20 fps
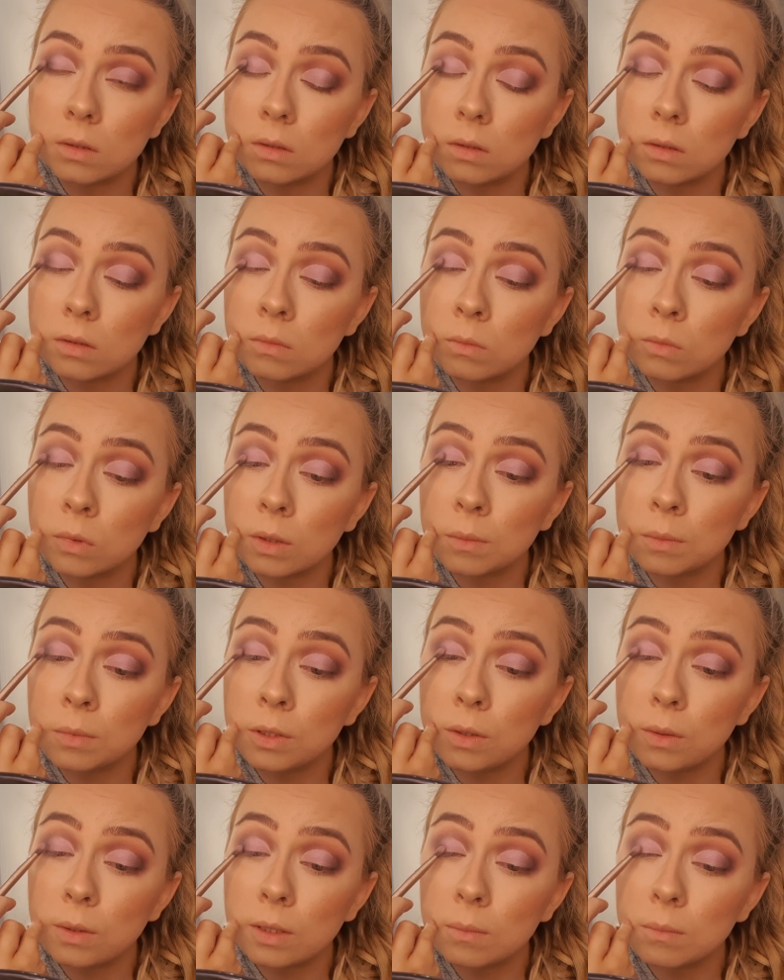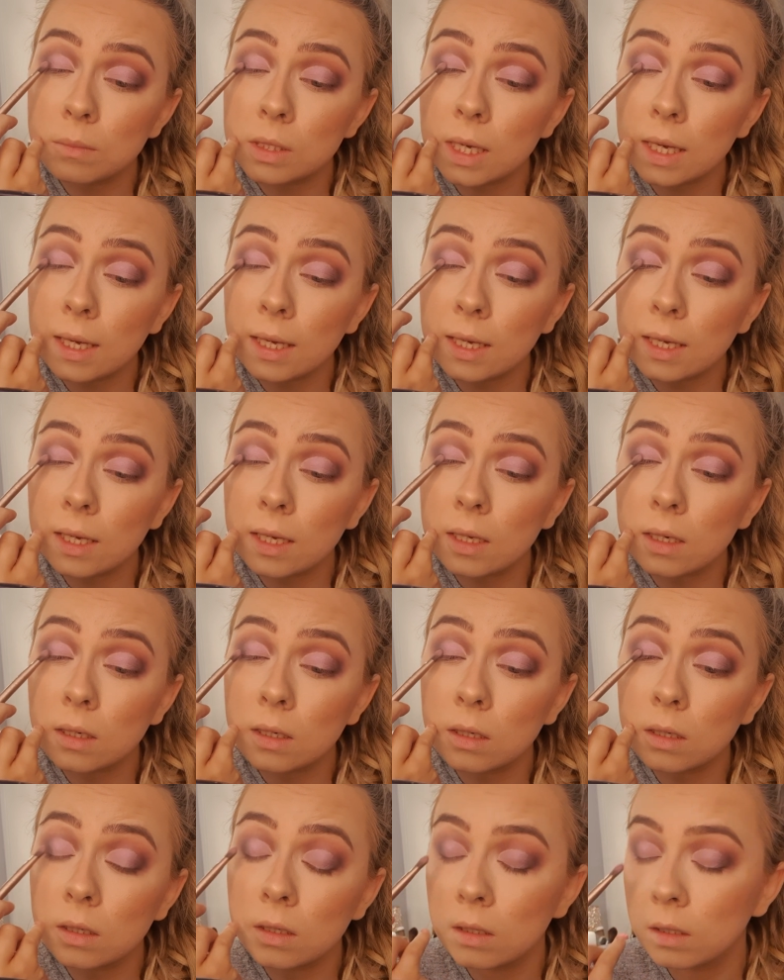And what I'm doing, I'm taking
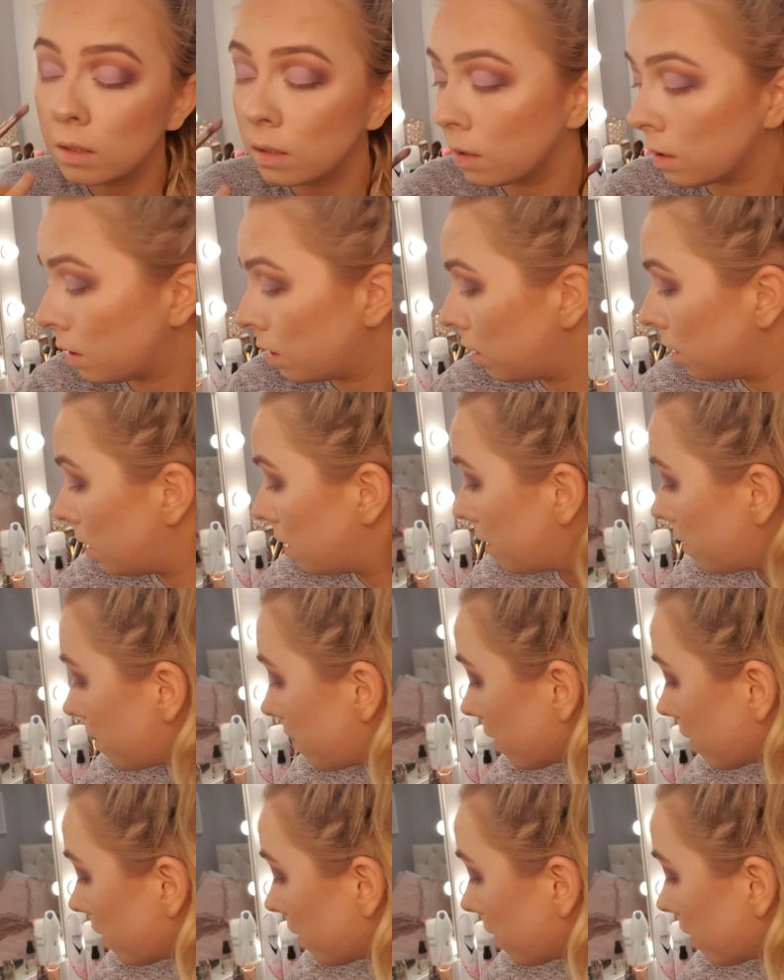the